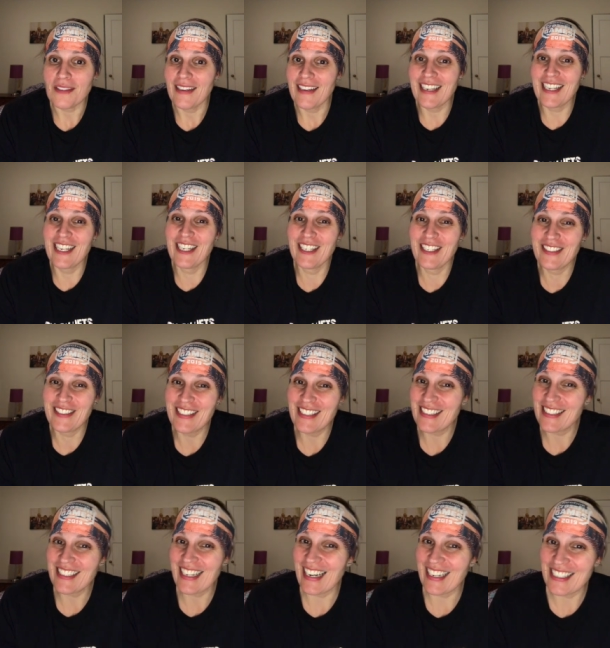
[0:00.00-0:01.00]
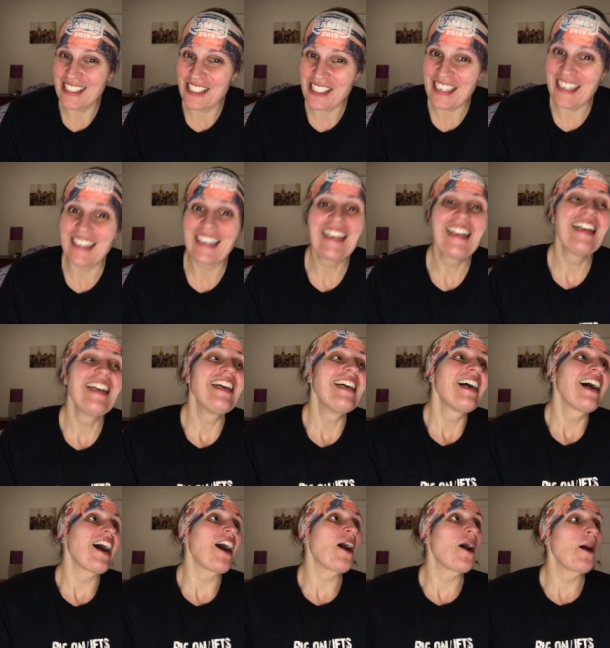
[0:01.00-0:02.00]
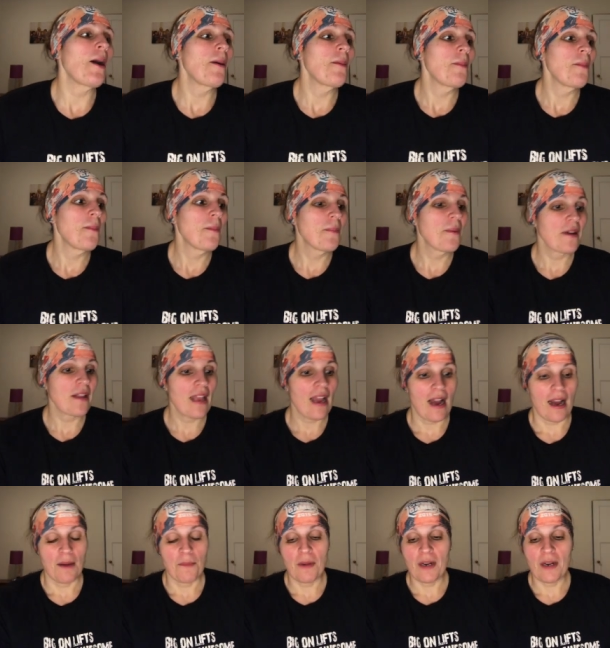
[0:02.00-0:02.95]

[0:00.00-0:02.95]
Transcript: Like this is kind of shit. Um, but yeah,